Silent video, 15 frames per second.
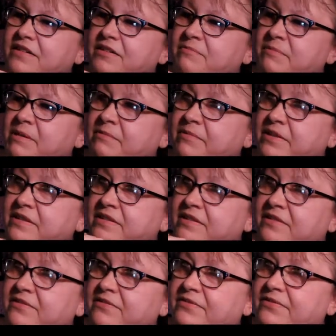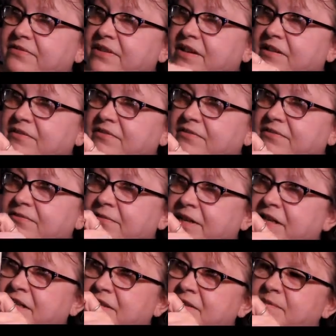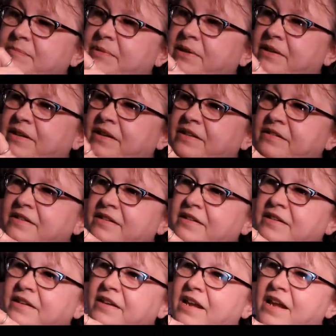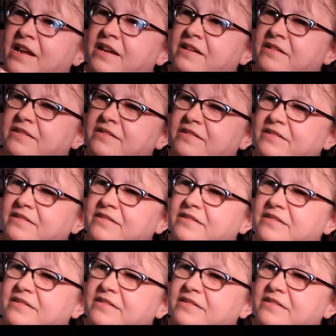good memories of reading this book, and